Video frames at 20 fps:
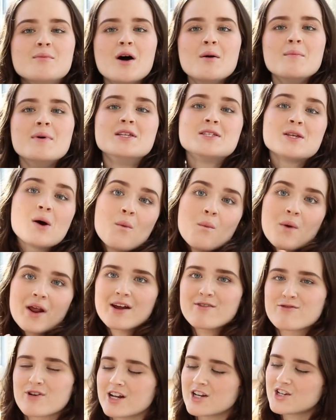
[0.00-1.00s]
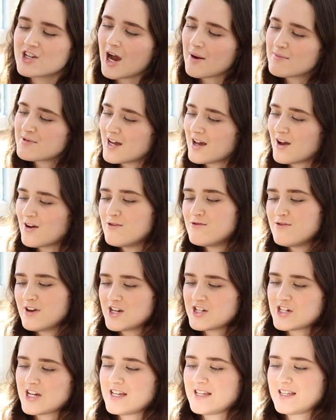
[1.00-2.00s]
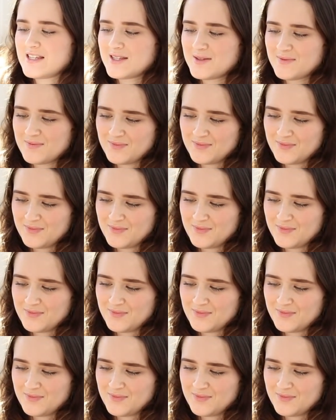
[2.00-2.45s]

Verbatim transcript: moments when I've read a chapter of Vicious.